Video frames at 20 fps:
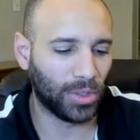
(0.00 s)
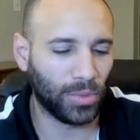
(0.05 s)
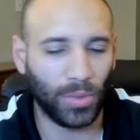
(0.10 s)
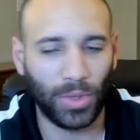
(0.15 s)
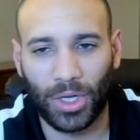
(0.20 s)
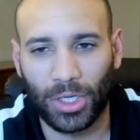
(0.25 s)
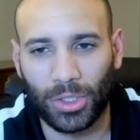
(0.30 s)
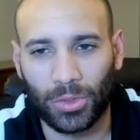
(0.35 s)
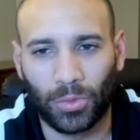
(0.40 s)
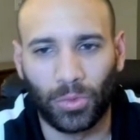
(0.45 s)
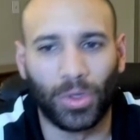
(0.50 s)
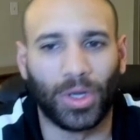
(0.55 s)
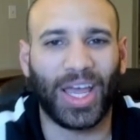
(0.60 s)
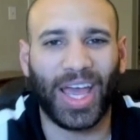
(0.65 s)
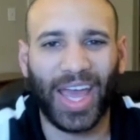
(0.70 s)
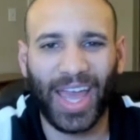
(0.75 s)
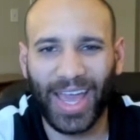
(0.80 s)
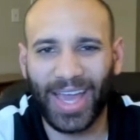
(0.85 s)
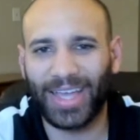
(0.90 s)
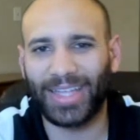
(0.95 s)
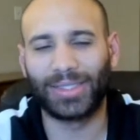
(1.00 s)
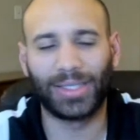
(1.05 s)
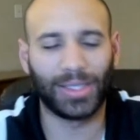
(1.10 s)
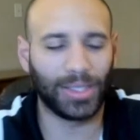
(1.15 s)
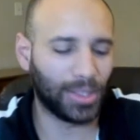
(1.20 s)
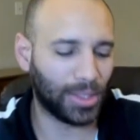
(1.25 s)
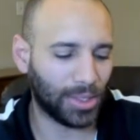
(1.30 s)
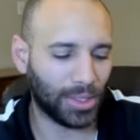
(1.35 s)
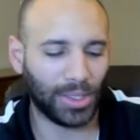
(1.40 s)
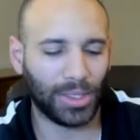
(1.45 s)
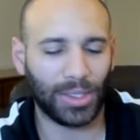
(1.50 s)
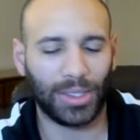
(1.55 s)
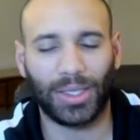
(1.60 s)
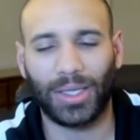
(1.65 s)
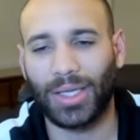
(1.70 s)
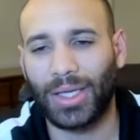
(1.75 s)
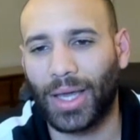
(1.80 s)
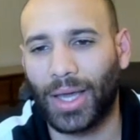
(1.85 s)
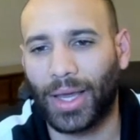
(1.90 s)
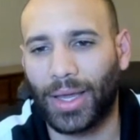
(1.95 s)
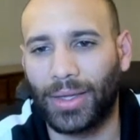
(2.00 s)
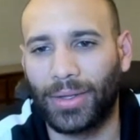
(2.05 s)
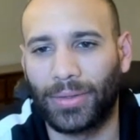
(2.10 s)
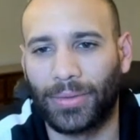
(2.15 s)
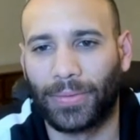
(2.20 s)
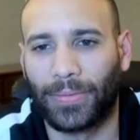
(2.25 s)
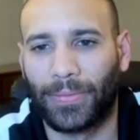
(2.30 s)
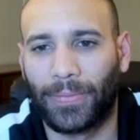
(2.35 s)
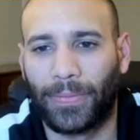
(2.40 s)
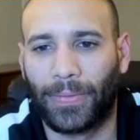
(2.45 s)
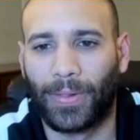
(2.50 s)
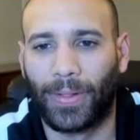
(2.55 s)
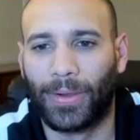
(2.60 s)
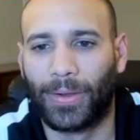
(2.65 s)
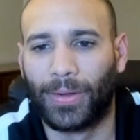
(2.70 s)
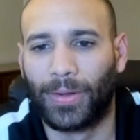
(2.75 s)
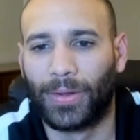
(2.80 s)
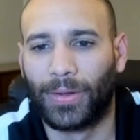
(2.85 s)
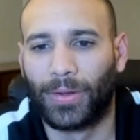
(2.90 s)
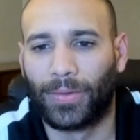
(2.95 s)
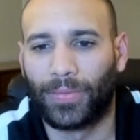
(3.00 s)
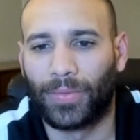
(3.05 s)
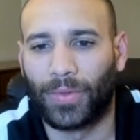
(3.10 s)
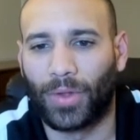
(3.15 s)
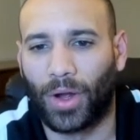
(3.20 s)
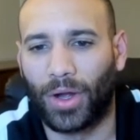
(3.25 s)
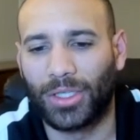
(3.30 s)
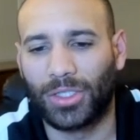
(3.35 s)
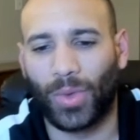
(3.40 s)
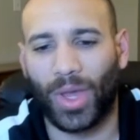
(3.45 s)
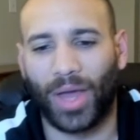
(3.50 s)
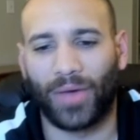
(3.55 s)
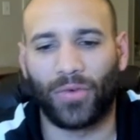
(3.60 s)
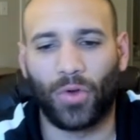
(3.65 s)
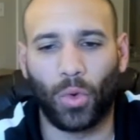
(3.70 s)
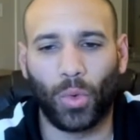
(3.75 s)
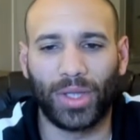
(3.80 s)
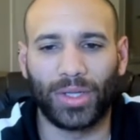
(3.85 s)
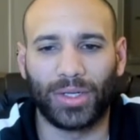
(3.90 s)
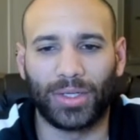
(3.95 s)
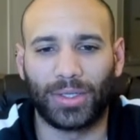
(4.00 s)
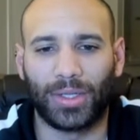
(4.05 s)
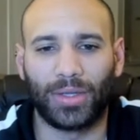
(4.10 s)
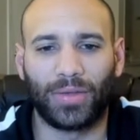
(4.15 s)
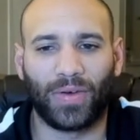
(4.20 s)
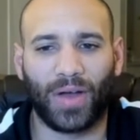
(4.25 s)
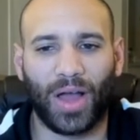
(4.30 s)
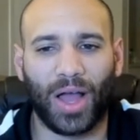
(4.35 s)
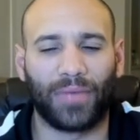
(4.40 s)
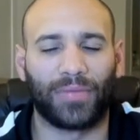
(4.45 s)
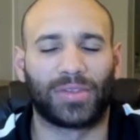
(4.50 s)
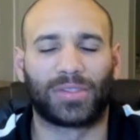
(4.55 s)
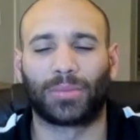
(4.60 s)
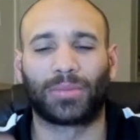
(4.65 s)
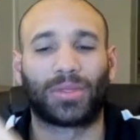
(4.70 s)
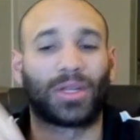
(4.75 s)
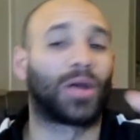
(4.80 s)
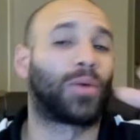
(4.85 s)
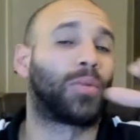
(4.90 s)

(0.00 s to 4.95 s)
it was. Rook a to e8. All right, so we have queen to d5. And something